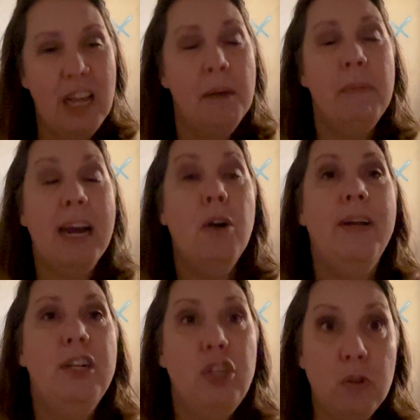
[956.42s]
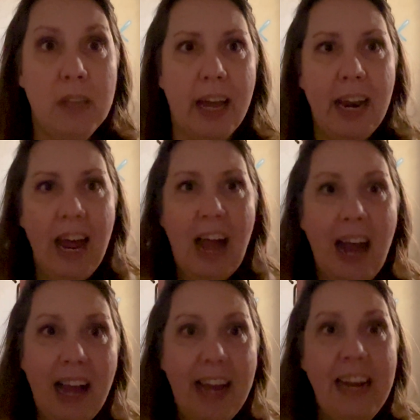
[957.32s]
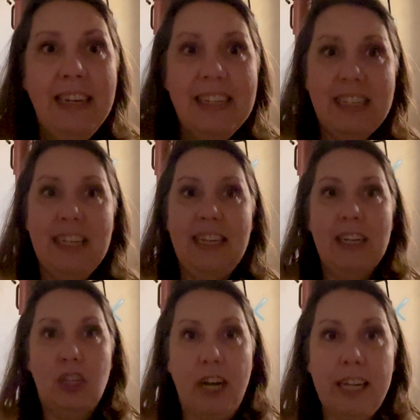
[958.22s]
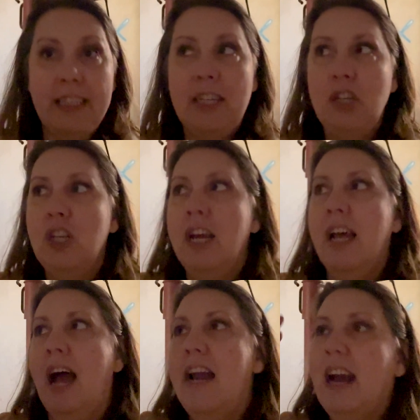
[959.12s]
But I don't want to do that. I see a challenge and